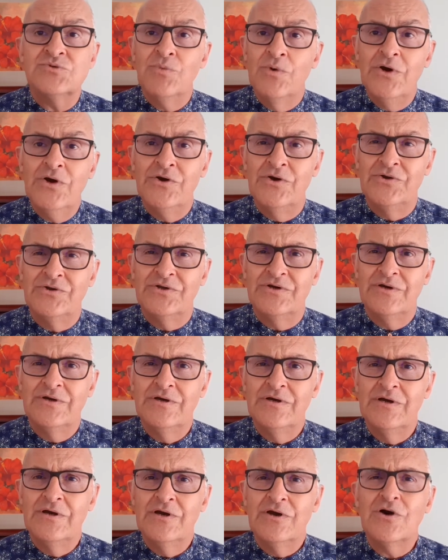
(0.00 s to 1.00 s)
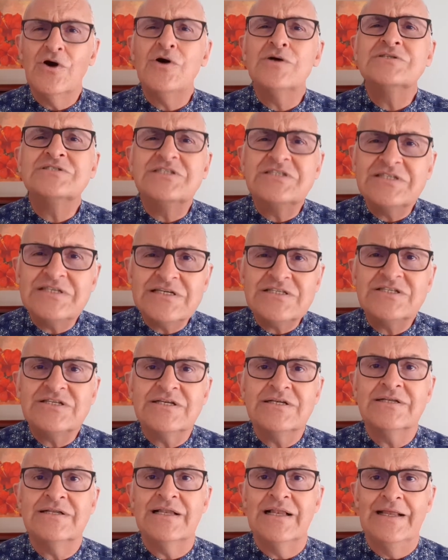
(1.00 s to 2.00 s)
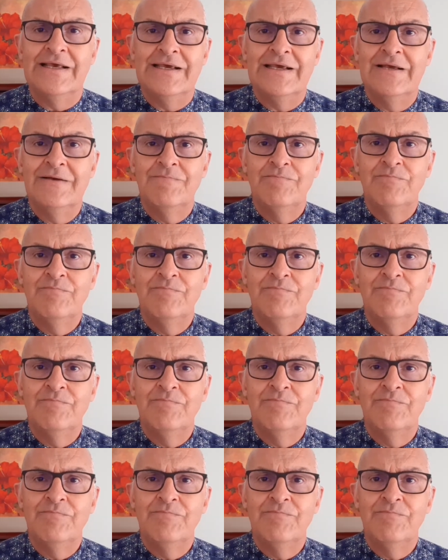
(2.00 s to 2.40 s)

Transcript: word consistently.